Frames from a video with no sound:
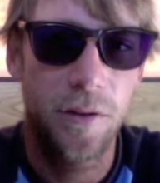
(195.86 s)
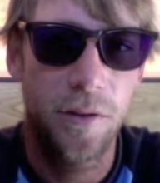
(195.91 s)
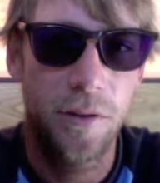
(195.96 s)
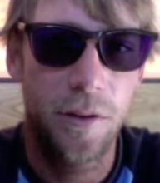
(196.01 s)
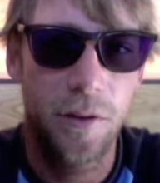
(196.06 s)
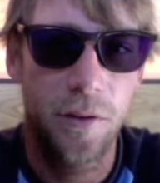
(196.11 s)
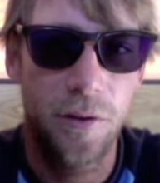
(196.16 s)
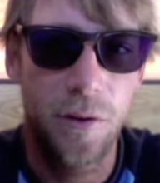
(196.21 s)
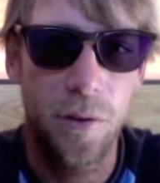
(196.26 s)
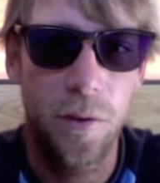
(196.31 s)

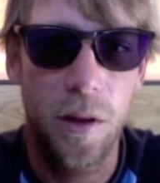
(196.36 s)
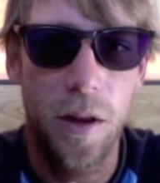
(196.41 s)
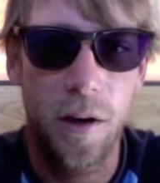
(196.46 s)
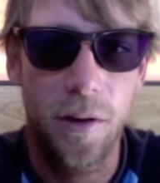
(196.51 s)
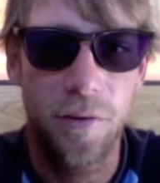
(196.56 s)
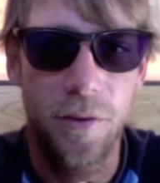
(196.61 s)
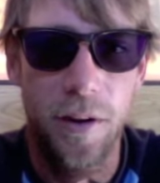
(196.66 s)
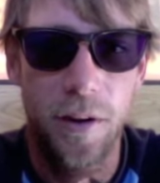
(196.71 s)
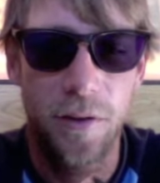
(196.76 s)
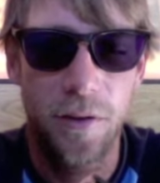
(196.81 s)
this new
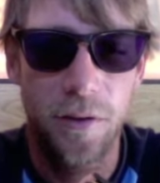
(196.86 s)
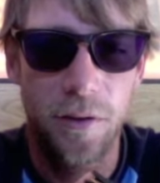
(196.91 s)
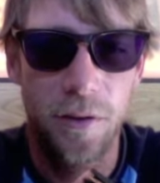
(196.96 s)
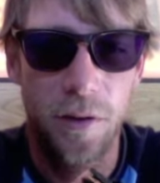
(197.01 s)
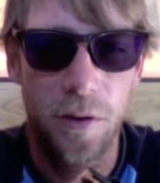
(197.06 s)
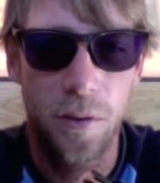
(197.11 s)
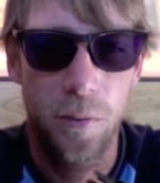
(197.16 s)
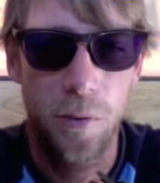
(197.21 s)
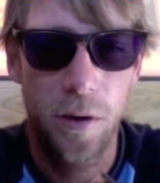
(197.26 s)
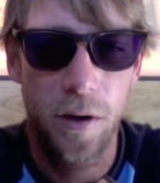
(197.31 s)
lock face is
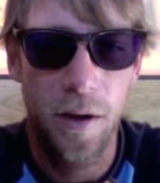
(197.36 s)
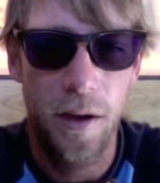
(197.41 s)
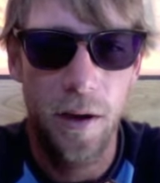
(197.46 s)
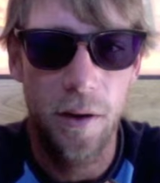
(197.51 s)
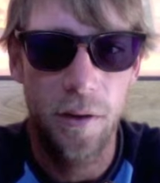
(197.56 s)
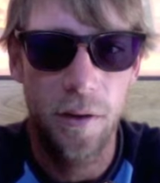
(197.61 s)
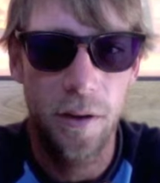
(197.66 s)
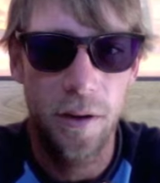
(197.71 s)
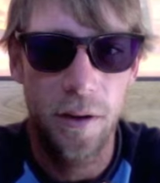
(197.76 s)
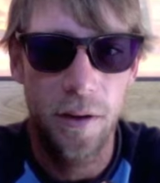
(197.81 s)
going to work
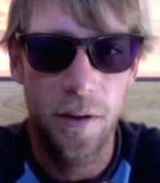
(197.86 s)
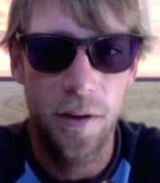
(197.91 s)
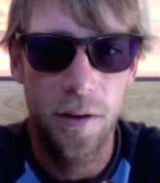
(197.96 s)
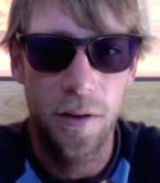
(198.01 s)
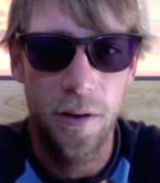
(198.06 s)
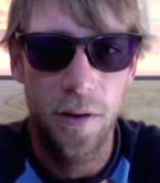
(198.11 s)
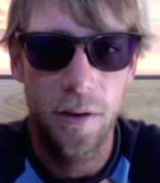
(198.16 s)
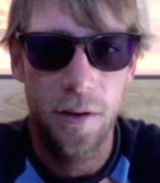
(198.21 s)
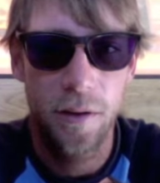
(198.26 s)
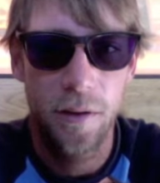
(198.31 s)
out and
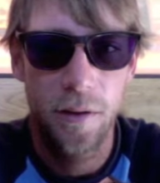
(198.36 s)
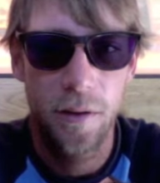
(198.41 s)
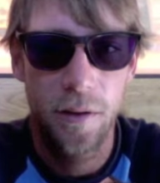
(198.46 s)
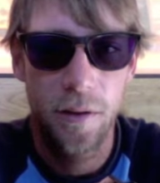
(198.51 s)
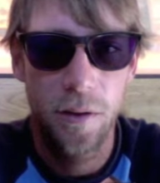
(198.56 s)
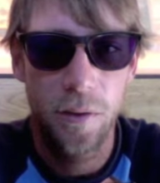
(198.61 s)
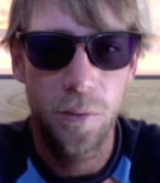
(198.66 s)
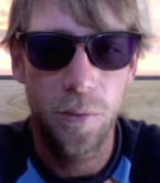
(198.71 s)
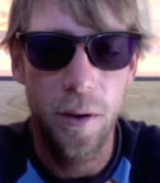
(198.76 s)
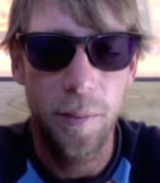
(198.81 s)

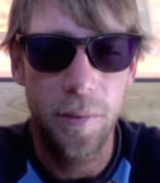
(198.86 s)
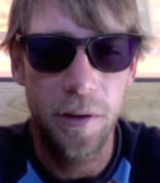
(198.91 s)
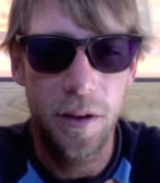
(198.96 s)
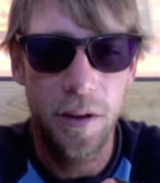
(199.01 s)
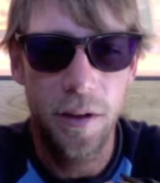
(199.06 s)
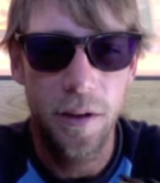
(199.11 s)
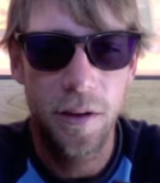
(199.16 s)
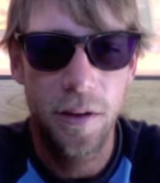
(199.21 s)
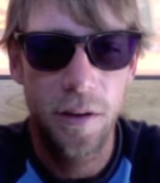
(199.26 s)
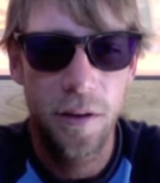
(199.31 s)

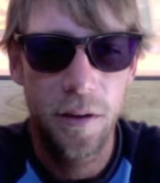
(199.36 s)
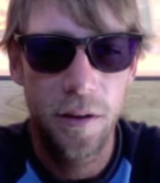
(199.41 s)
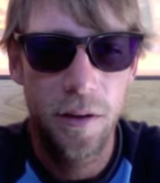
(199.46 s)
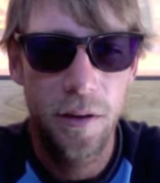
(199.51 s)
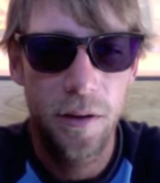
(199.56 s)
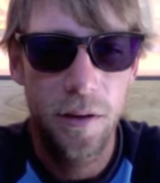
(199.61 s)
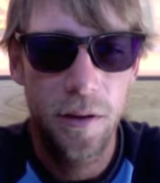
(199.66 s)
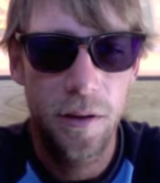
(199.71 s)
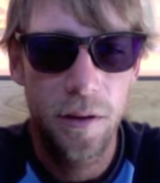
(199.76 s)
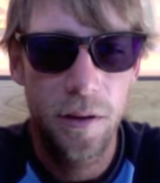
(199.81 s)
remedy
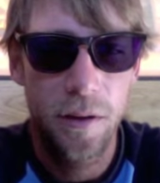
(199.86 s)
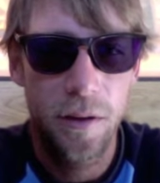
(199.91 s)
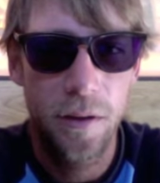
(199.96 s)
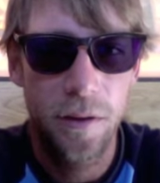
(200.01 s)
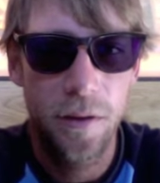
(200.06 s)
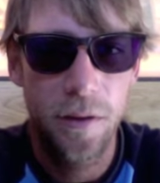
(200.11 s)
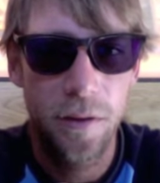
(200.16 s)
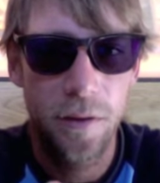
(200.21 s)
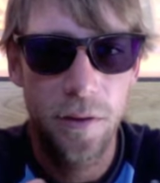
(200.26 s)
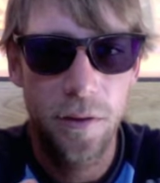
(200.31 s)

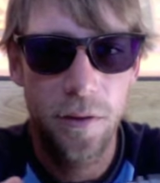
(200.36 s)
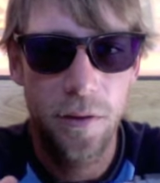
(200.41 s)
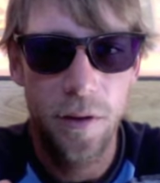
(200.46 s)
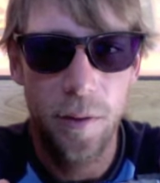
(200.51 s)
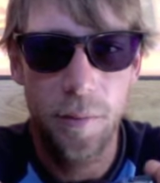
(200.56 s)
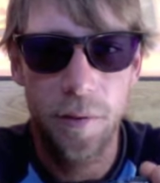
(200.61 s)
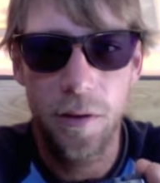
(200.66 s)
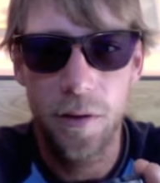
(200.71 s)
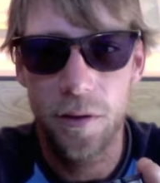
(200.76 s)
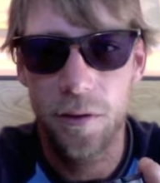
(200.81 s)

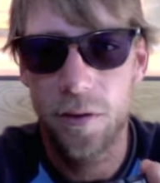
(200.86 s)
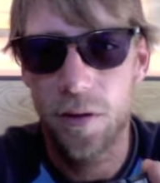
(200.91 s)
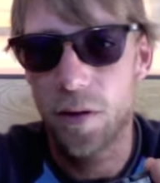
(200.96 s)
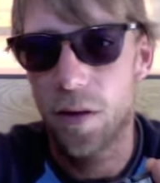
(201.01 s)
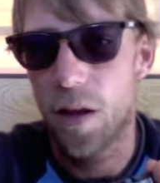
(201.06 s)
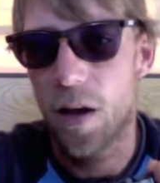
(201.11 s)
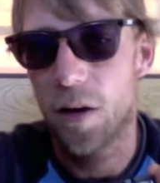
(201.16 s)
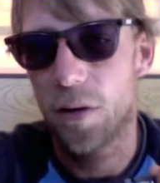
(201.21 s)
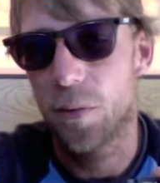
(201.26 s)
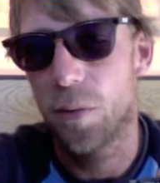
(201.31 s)
some of the
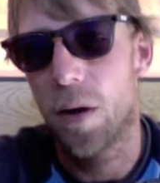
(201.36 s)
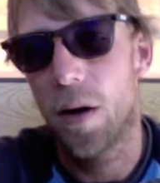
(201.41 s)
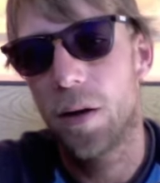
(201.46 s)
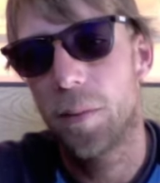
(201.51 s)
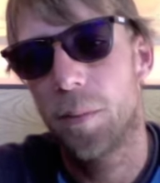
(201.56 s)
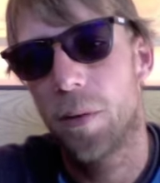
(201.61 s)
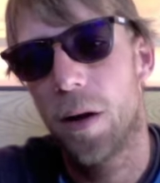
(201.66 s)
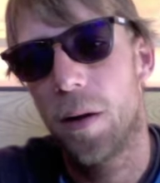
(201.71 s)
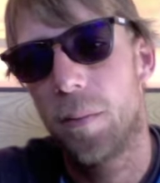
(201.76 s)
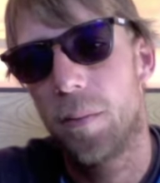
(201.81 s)
lock
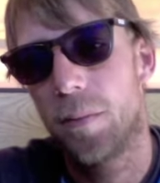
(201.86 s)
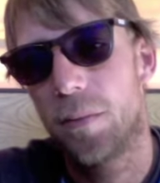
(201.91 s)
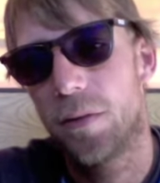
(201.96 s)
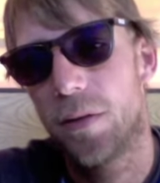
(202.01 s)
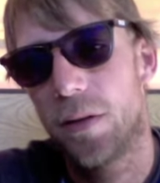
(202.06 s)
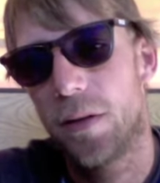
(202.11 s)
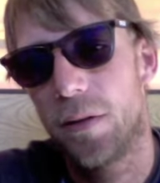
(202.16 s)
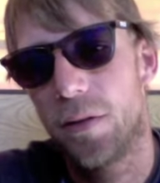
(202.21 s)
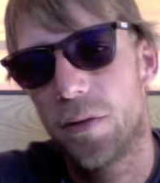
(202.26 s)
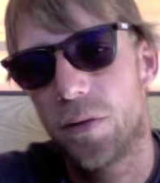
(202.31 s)
rock problems
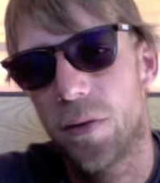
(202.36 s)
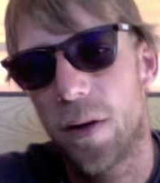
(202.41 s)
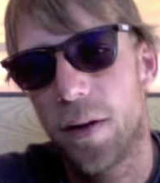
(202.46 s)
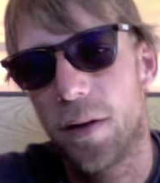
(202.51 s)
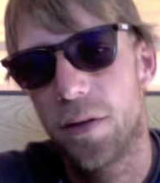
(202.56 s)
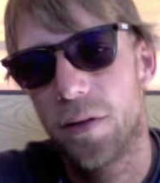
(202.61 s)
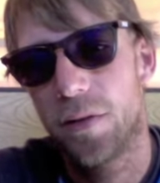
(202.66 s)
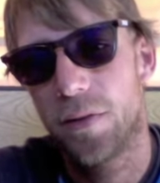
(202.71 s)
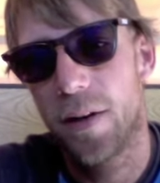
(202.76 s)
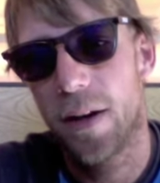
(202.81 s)
that
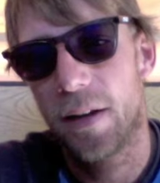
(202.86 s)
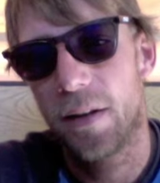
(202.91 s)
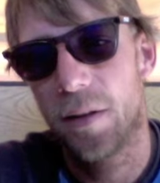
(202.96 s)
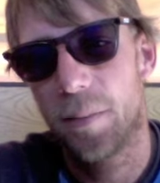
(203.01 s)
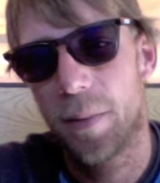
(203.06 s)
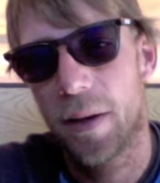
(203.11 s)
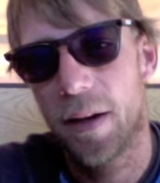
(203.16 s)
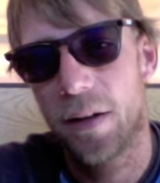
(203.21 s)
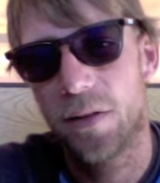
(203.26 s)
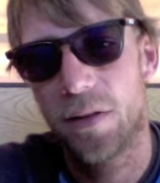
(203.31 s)
Striders have had in the
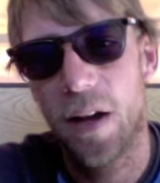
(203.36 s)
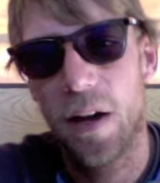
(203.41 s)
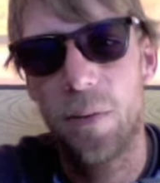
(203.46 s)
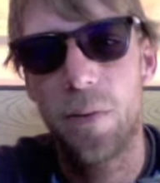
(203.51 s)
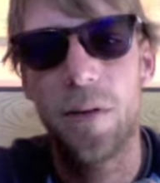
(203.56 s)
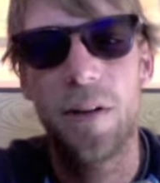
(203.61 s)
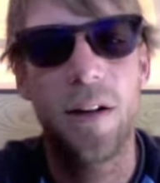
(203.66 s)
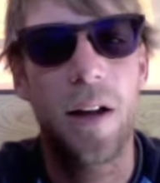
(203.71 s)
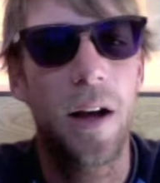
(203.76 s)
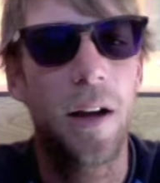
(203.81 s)
past. I
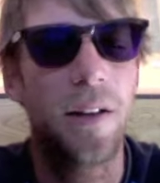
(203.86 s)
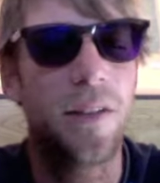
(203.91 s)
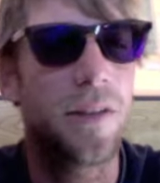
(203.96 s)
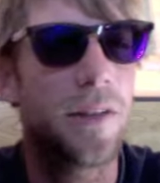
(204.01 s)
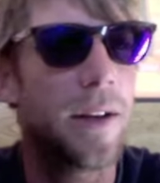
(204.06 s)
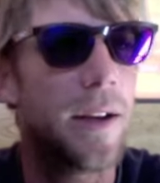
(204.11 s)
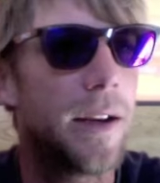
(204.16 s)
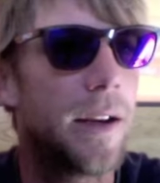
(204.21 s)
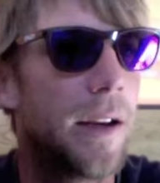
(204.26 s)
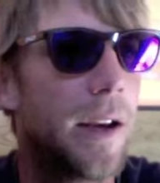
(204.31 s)
would not
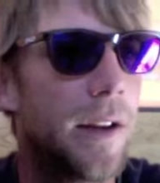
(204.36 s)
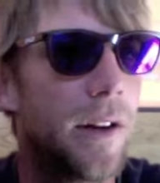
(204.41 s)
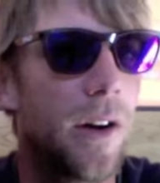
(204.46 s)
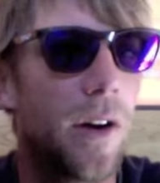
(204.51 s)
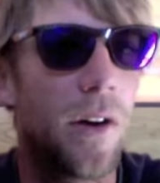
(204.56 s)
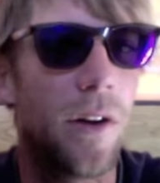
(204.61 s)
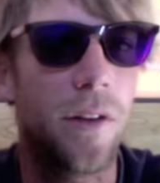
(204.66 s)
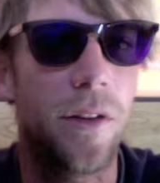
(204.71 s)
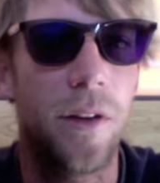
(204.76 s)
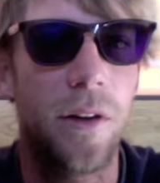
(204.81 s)
say at
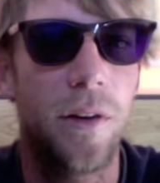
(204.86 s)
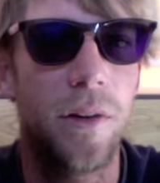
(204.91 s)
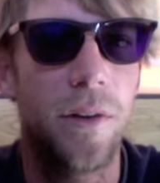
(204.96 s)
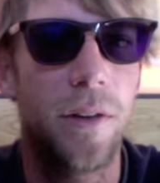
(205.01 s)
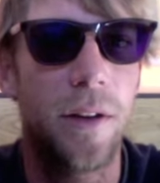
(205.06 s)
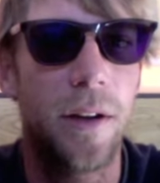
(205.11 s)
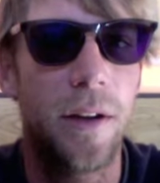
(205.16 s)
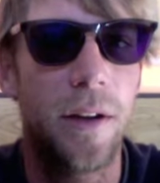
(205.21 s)
all, though,